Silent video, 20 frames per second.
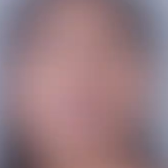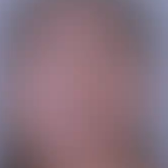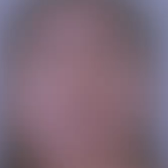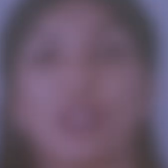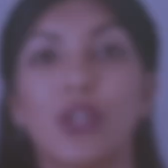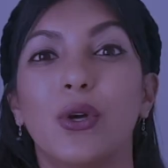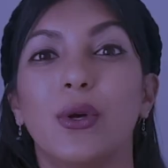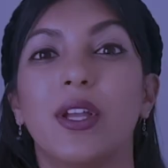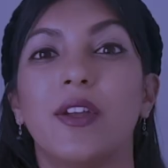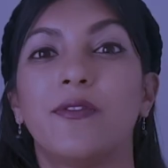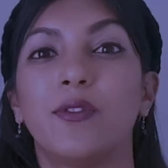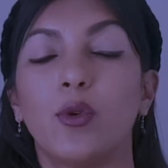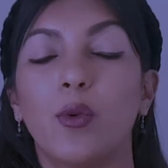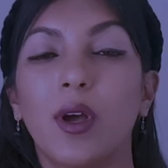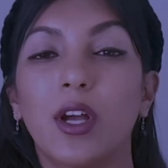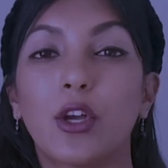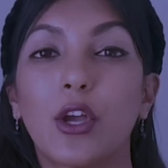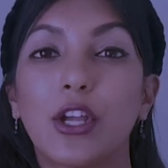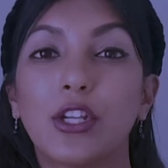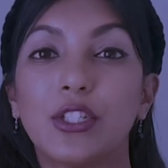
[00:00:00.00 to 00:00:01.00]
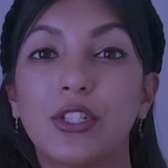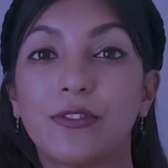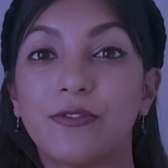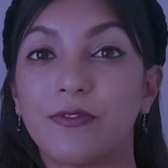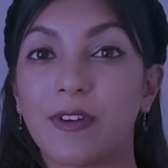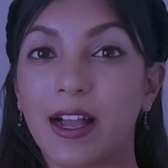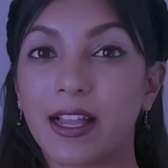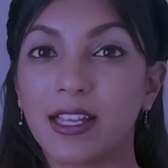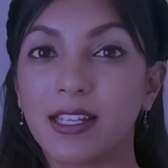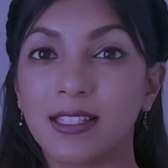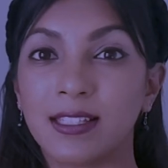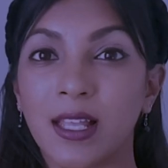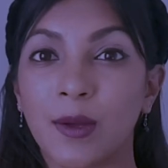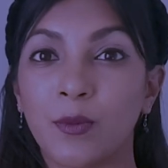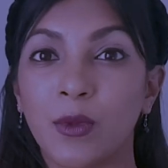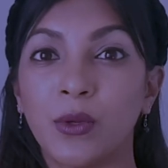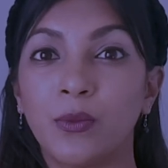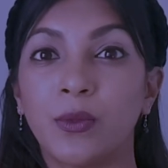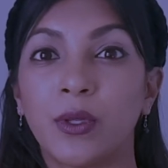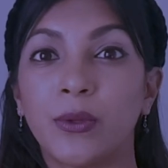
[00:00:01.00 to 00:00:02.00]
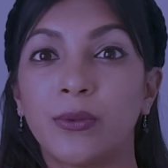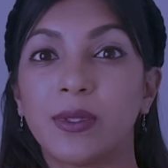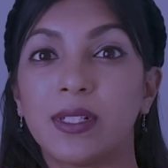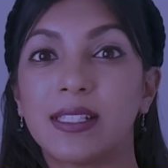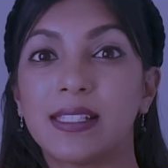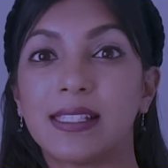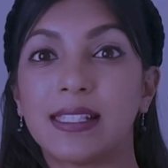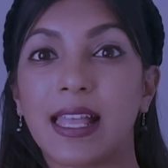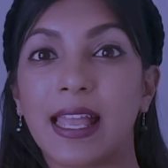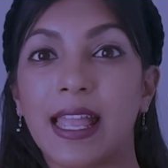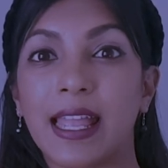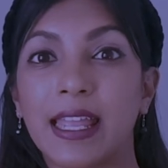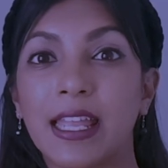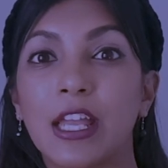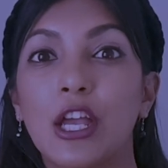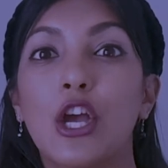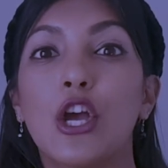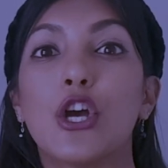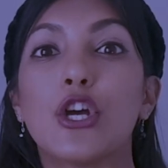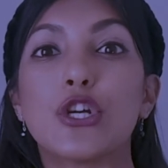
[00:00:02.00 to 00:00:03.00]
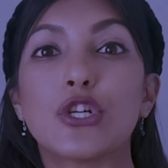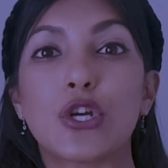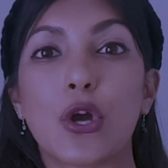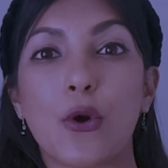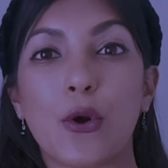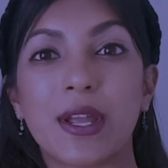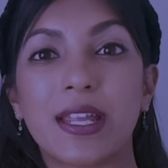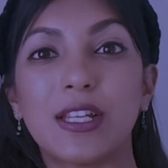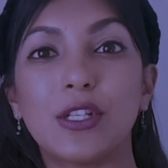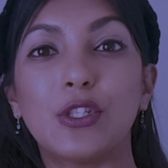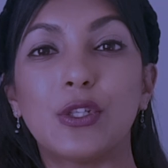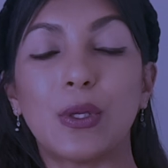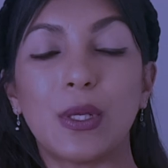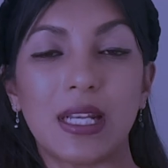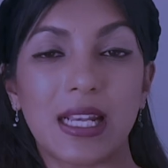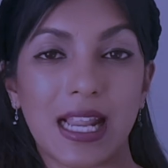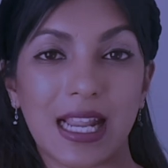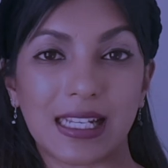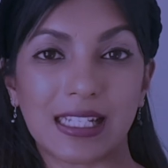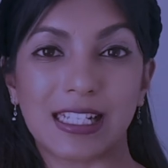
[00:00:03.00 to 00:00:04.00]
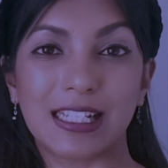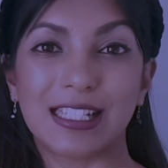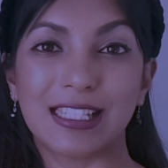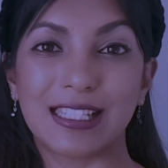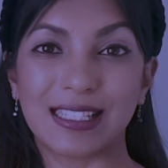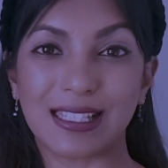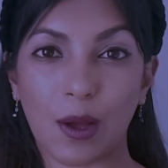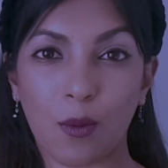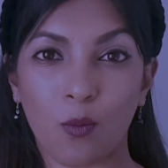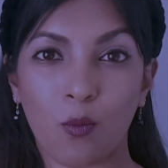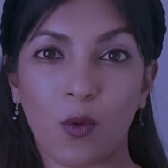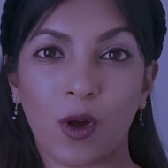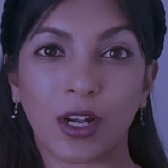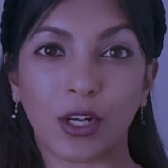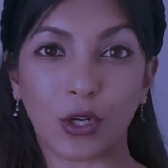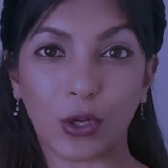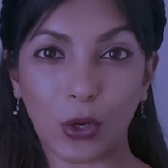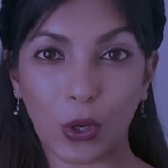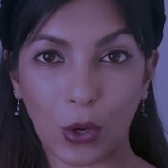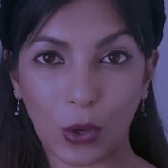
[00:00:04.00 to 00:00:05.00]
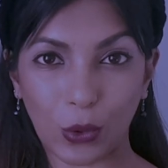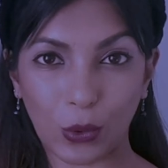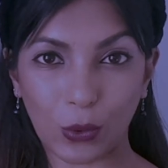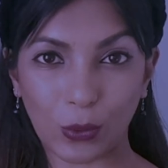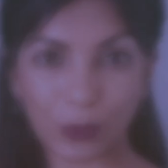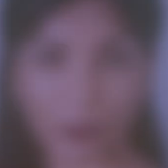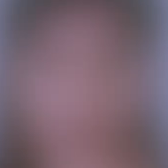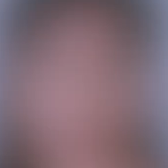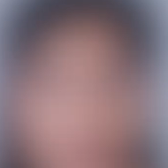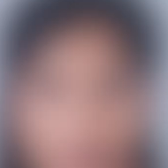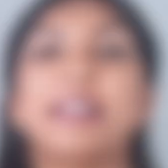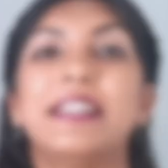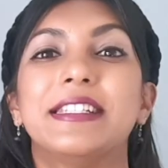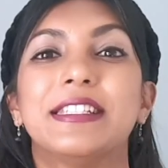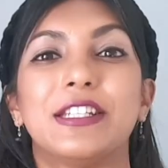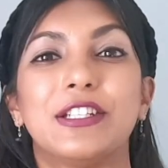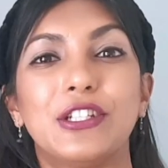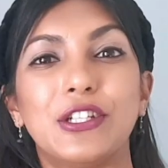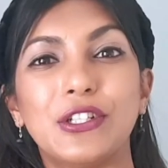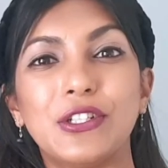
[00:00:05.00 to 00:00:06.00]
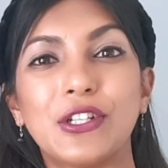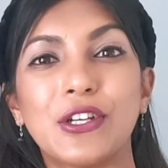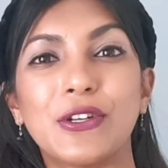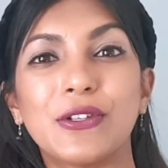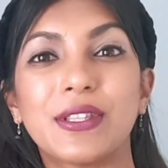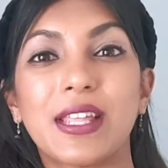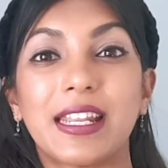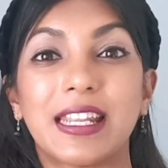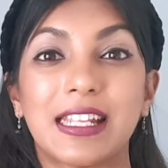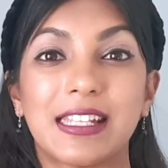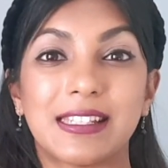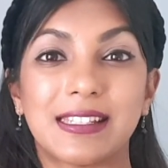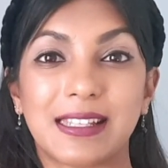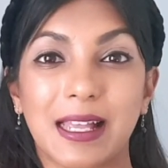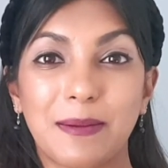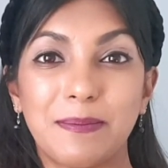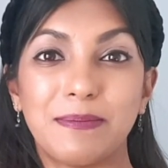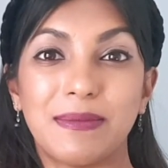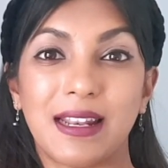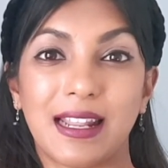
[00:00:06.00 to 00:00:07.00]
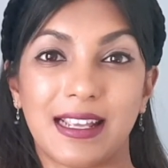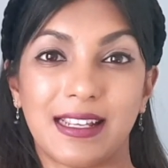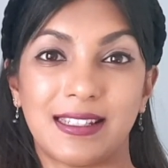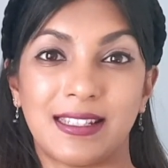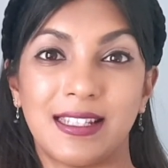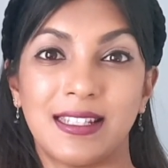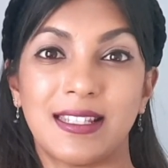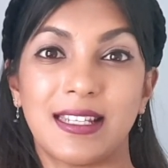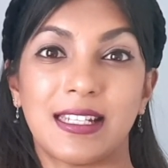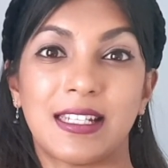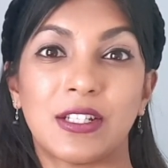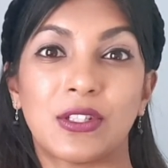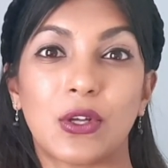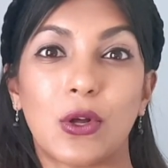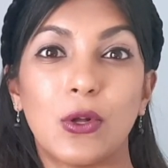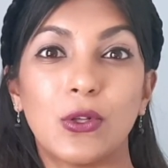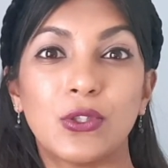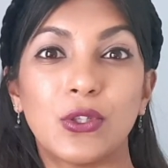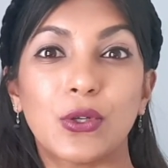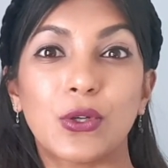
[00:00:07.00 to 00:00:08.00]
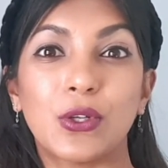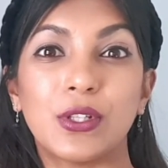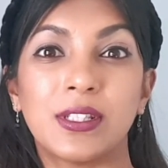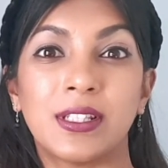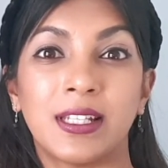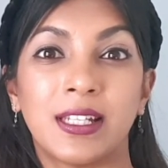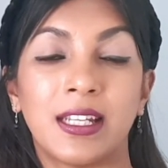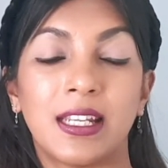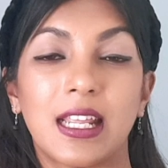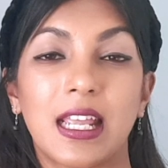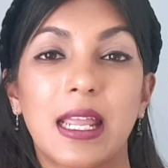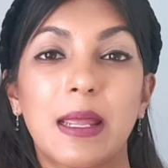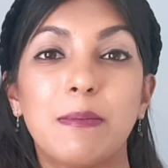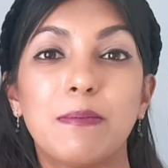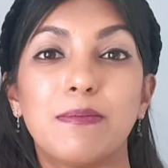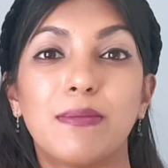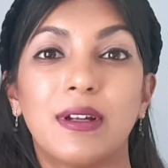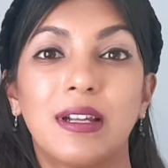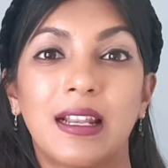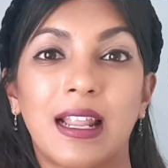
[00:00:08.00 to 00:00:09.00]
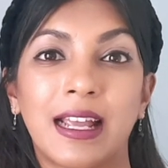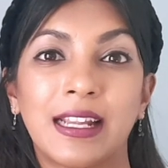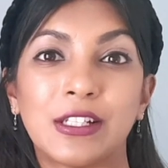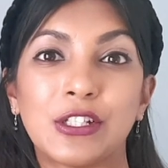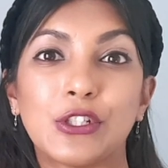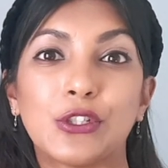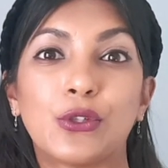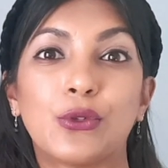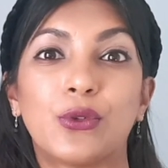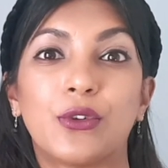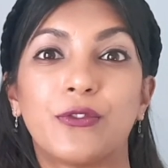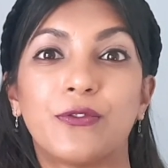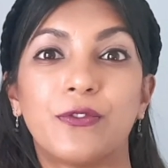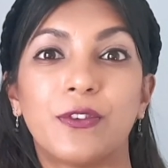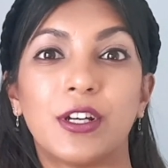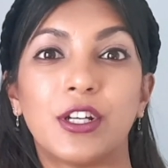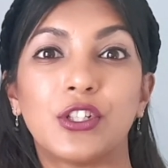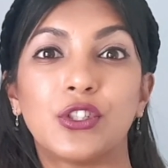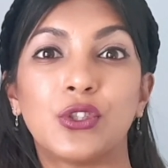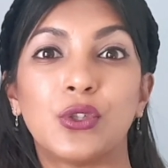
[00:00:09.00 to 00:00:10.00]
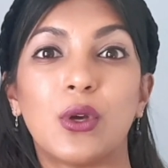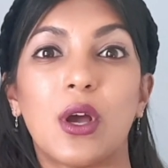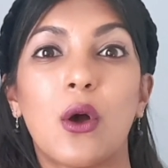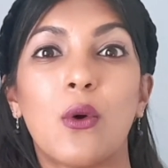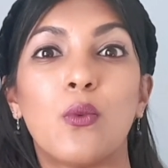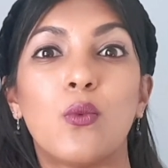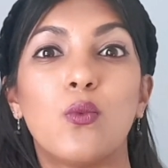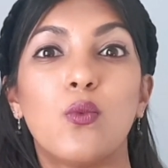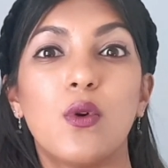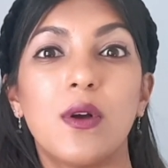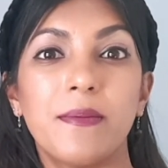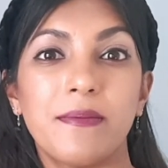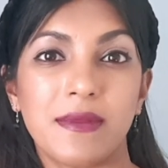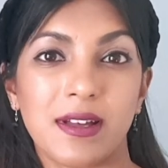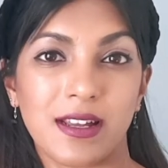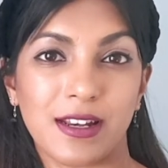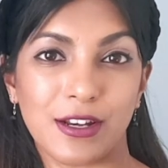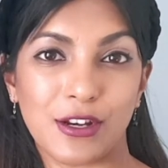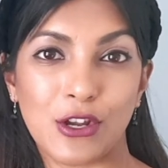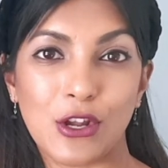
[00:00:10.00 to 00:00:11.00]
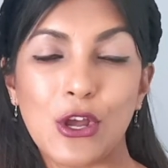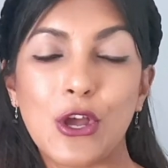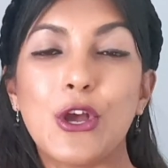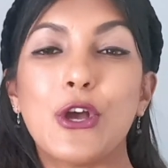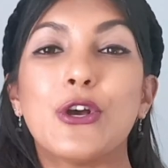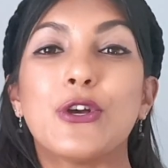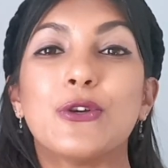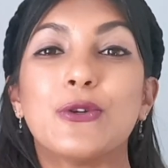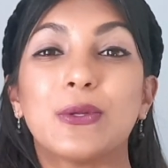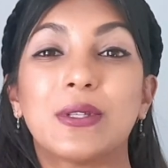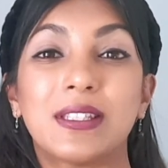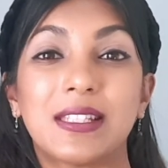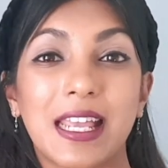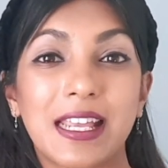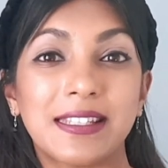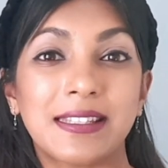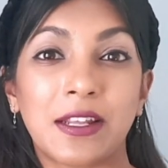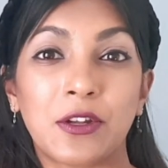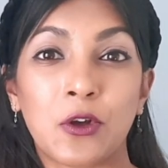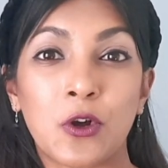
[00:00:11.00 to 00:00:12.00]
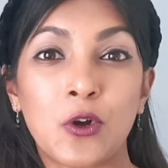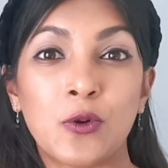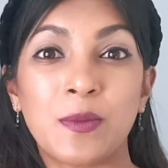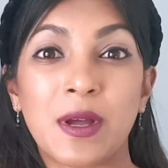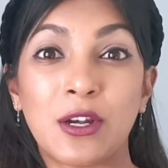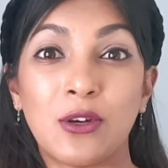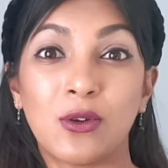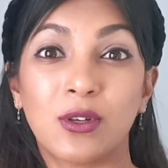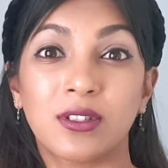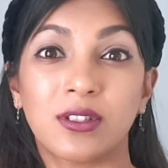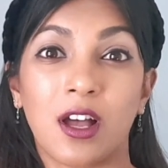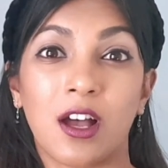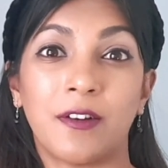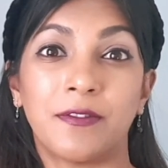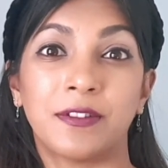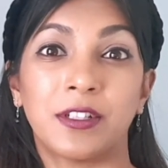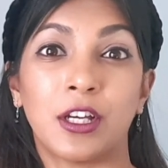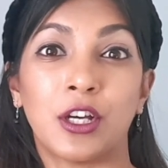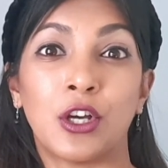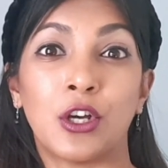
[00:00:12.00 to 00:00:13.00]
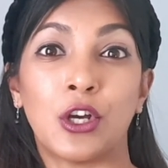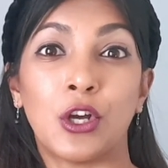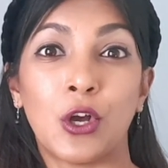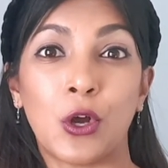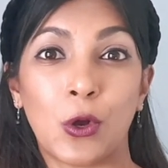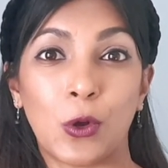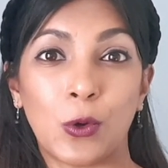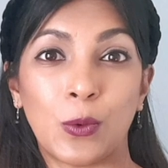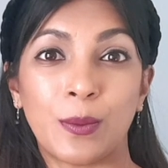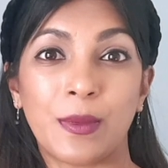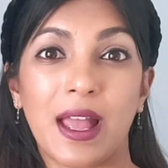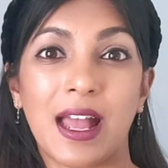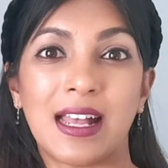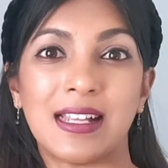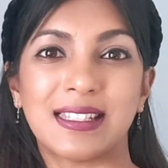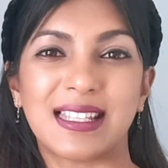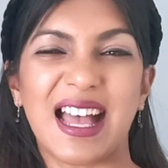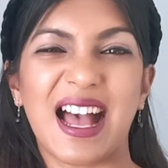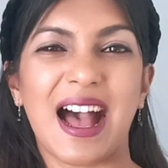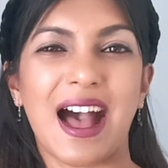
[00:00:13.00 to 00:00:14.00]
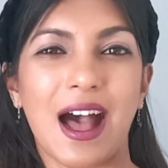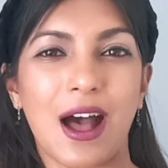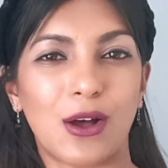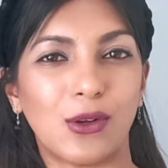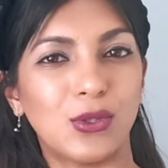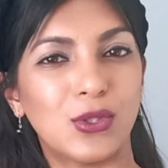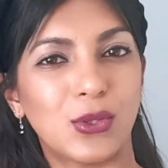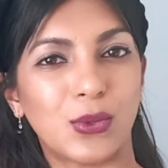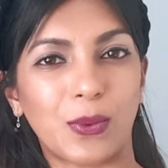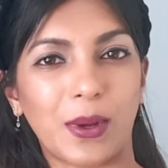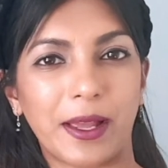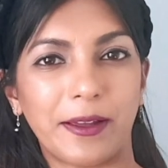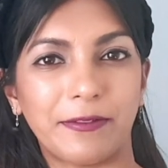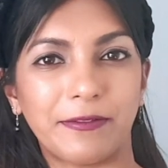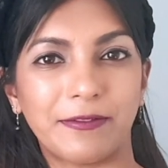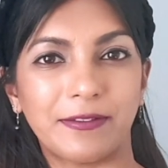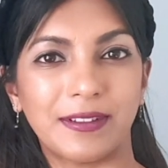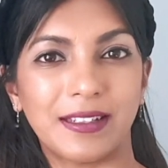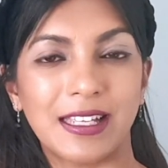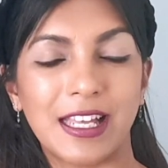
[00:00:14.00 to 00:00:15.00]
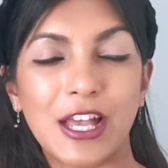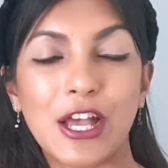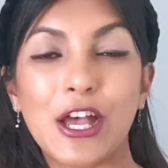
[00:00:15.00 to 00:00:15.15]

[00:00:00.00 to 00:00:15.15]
So if you are going to fire someone, we would say, going to let someone go. Did you know that in some places it is also considered impolite to refer to a woman who stays at home and looks after her home as a housewife?